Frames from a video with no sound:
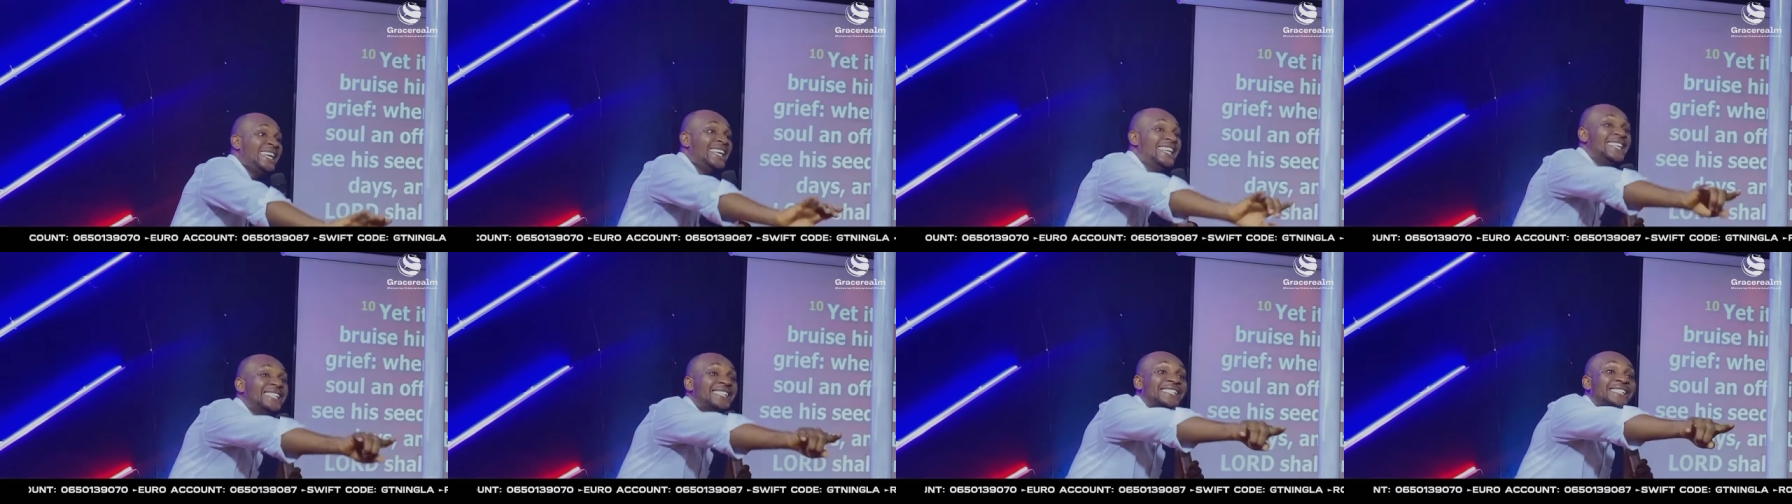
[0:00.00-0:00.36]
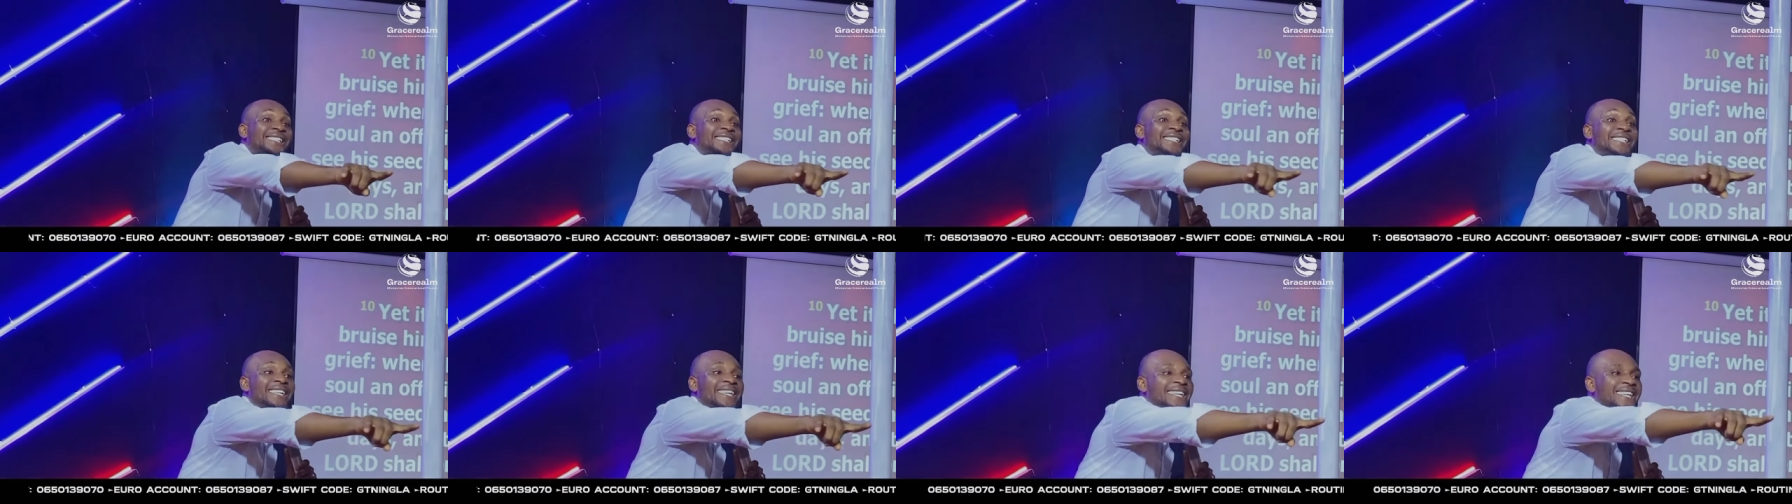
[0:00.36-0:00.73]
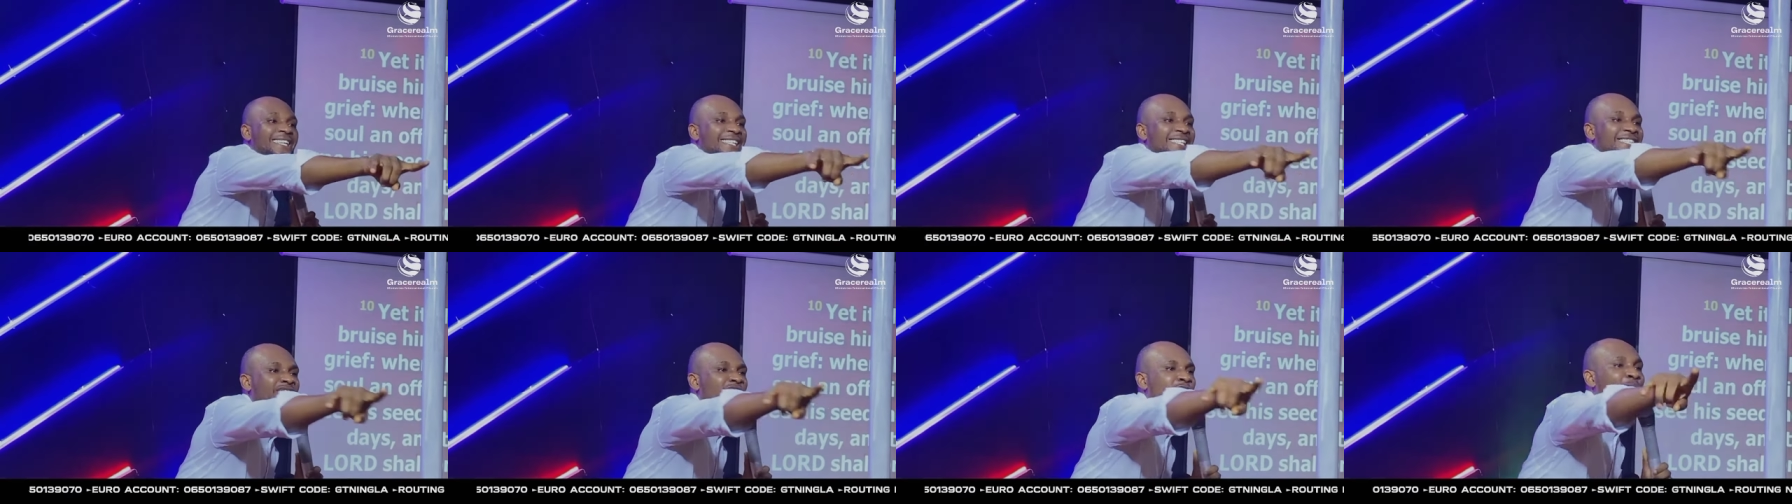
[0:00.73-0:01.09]
his
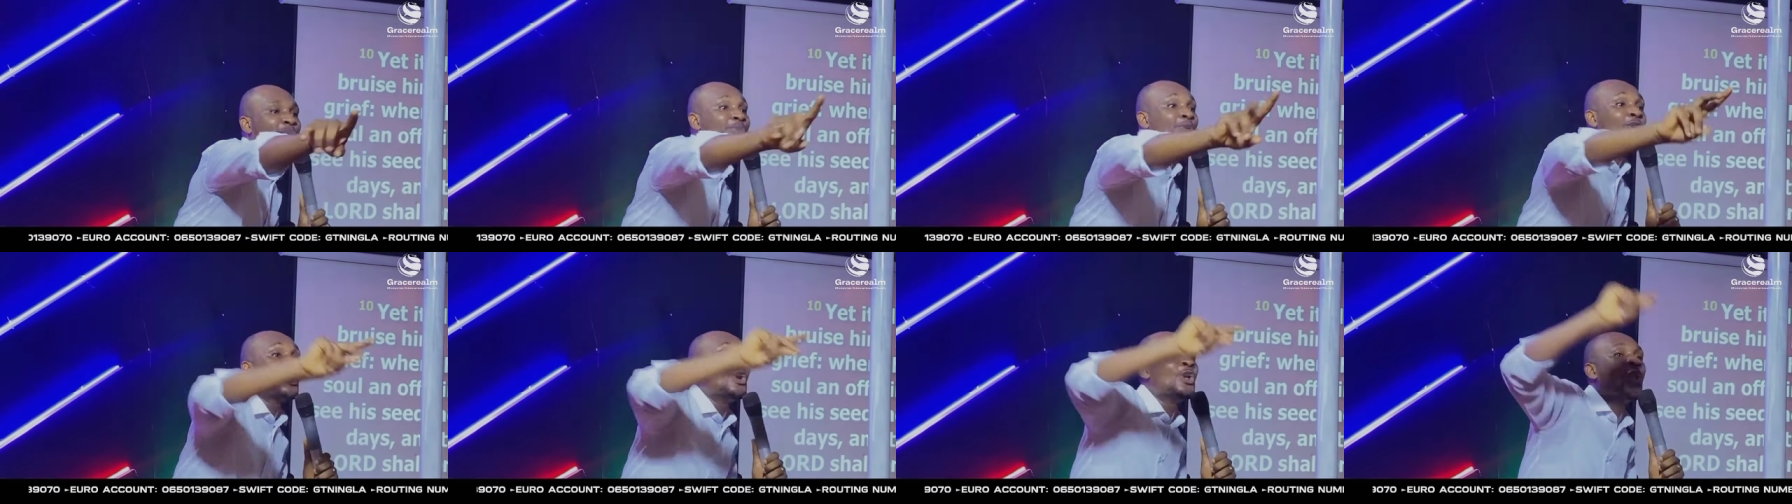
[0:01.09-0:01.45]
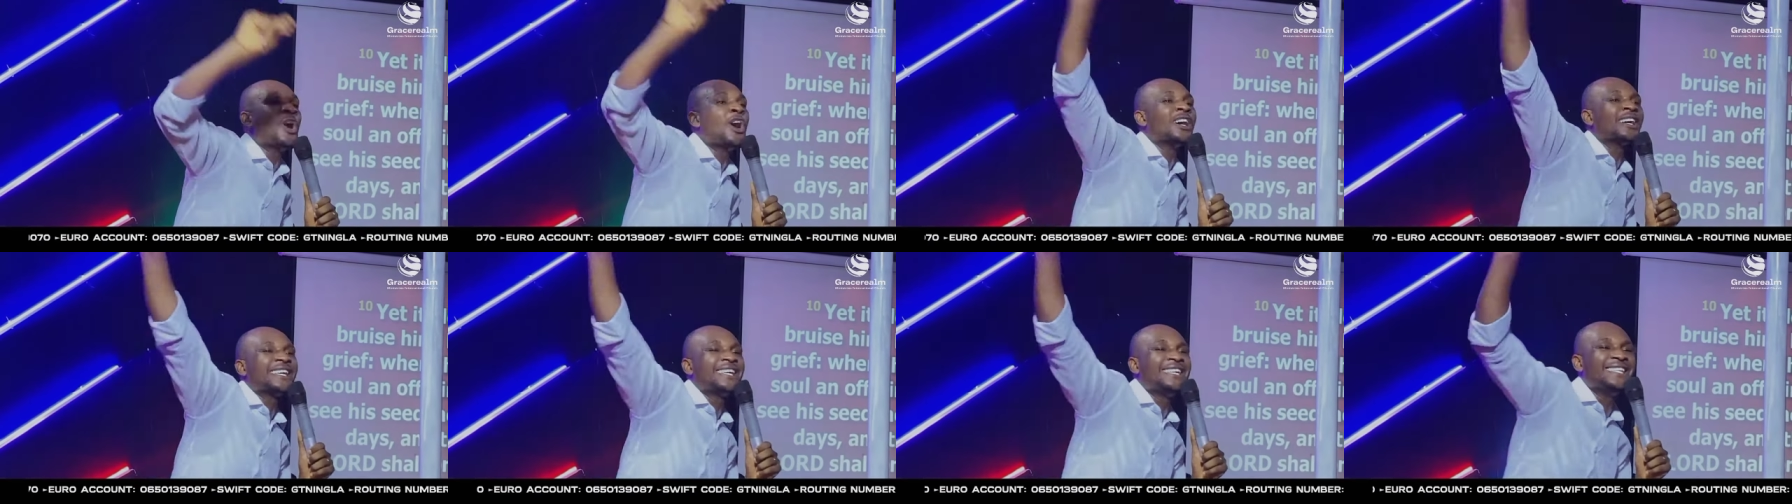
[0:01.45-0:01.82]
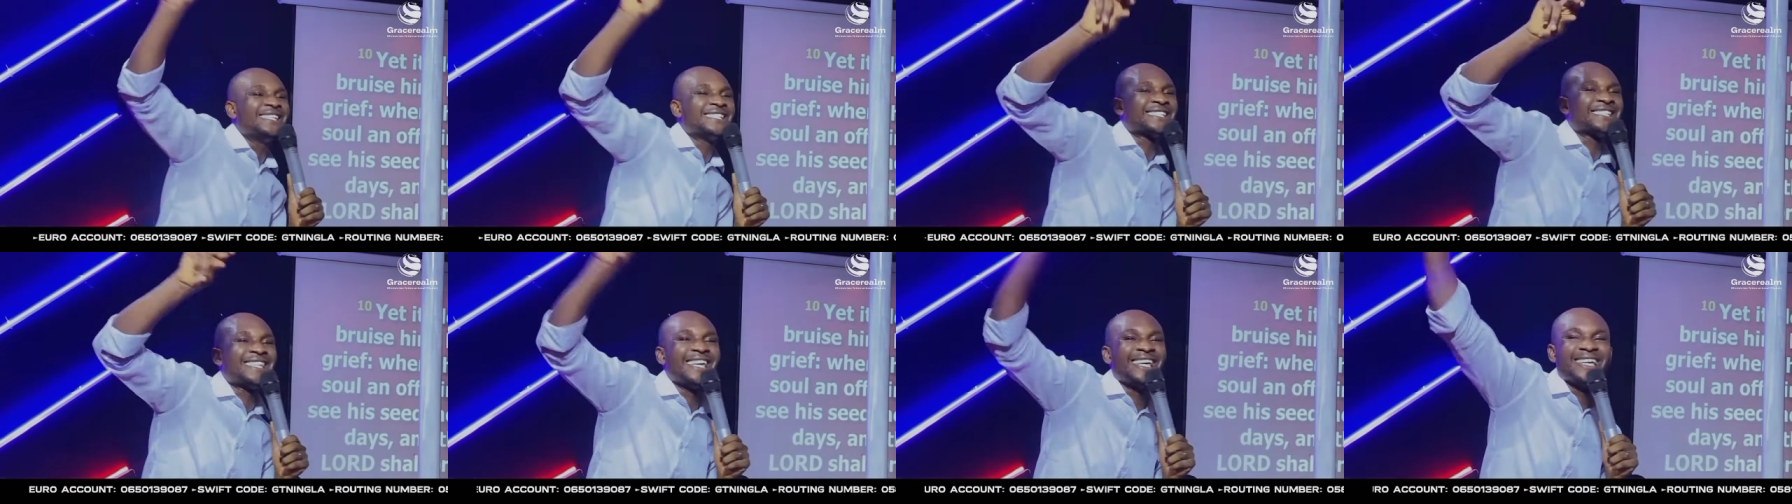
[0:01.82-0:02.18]
seeds prolong
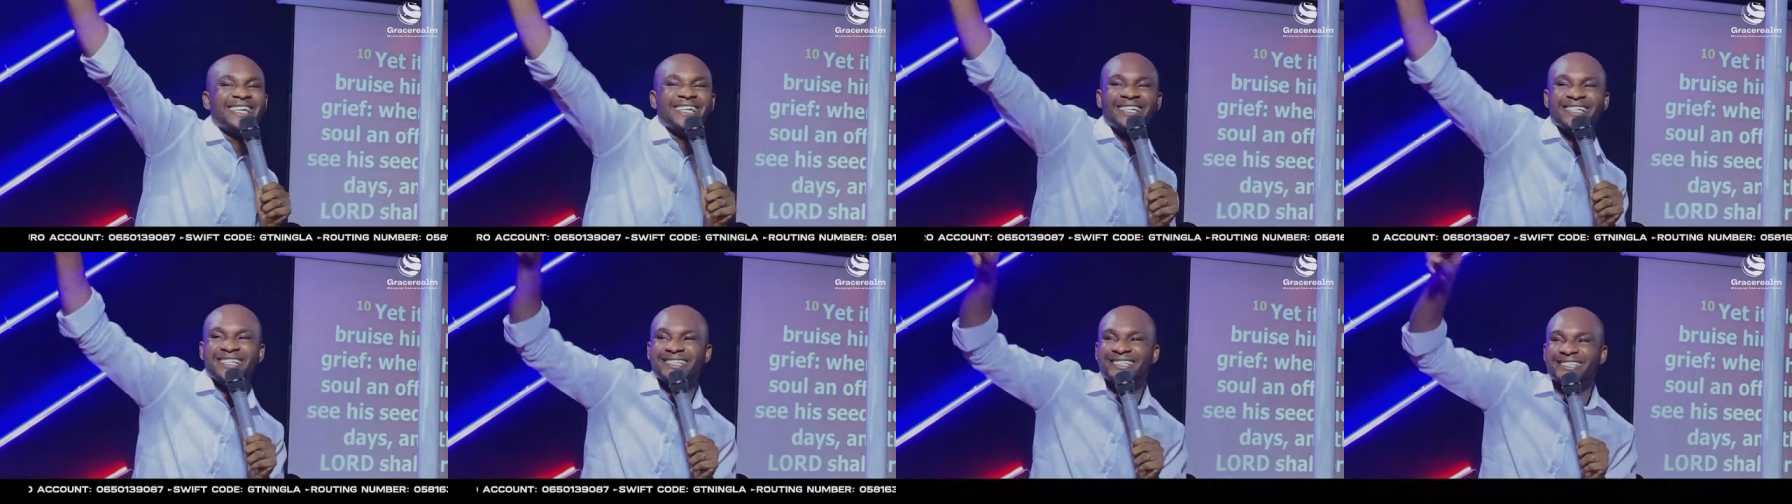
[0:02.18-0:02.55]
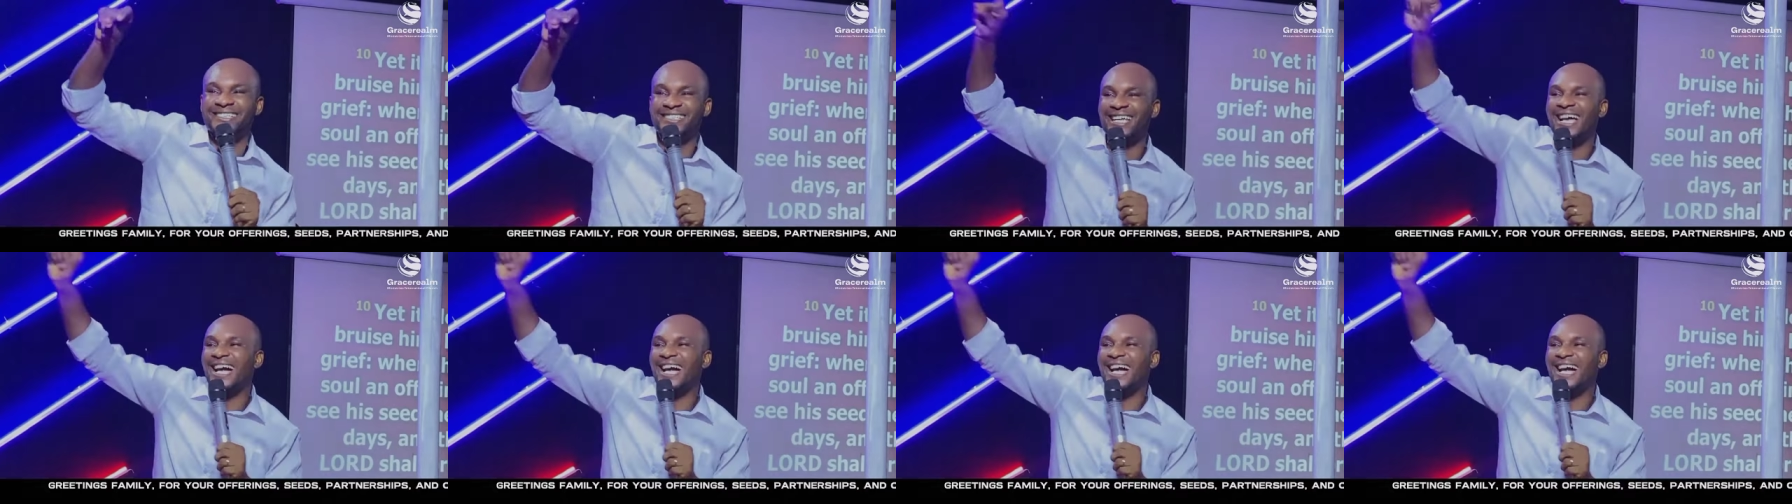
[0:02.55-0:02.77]
his days.